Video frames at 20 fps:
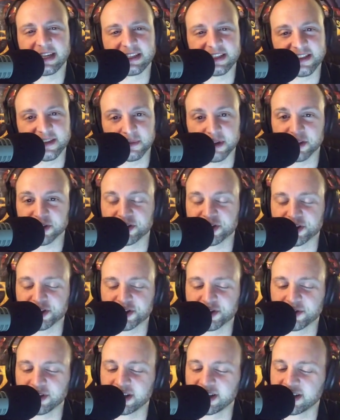and someone else
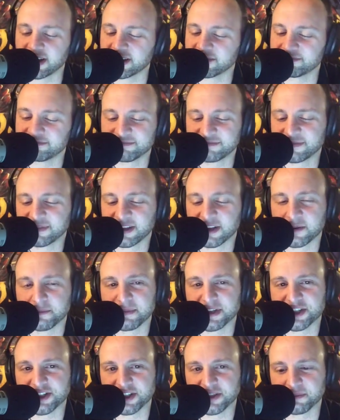just joined, and I you know
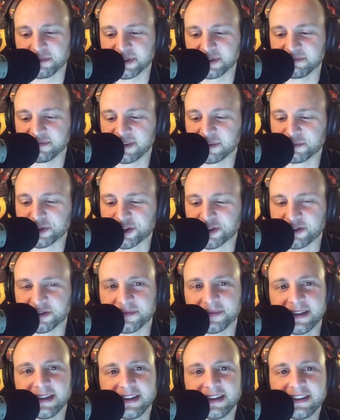missed you, but I'm sure